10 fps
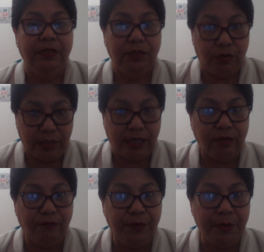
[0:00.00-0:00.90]
So thank
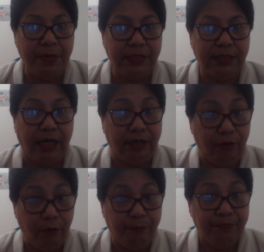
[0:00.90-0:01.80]
you very much. I
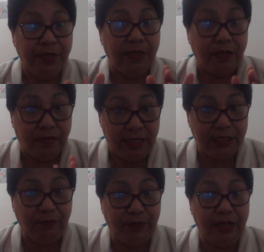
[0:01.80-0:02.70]
hope
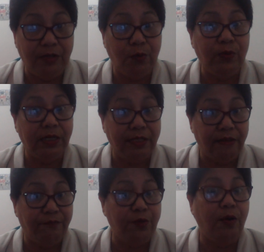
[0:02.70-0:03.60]
this video will
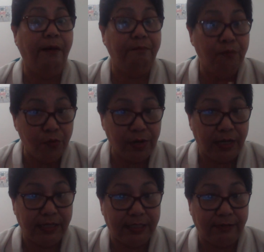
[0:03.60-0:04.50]
give you a moral
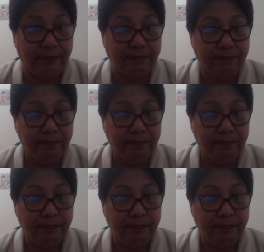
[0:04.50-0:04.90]
lesson.